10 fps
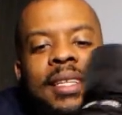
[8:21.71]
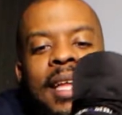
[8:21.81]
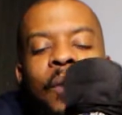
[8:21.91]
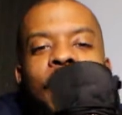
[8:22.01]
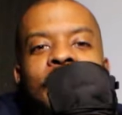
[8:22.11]

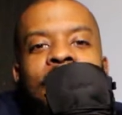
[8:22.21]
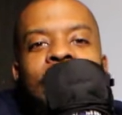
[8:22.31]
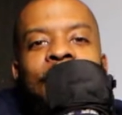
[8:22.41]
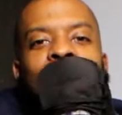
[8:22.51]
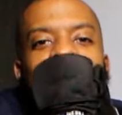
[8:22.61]
That way, your
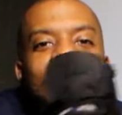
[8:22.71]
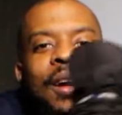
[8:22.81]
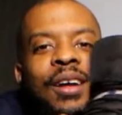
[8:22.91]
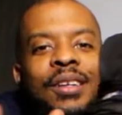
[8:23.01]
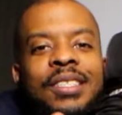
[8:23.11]
leather don't get
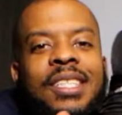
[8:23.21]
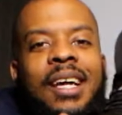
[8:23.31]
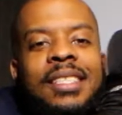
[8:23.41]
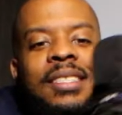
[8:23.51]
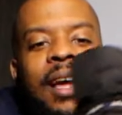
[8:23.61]
all so
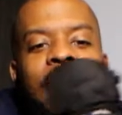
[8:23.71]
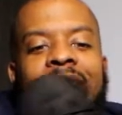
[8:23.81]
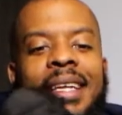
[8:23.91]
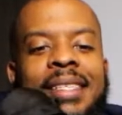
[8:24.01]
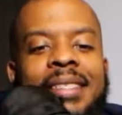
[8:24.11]

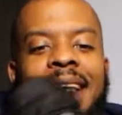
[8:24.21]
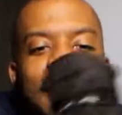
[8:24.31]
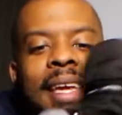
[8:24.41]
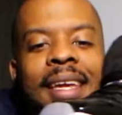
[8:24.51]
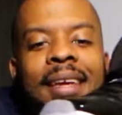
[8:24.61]
soggy and
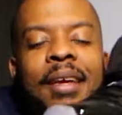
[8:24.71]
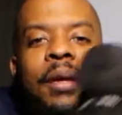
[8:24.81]
saggy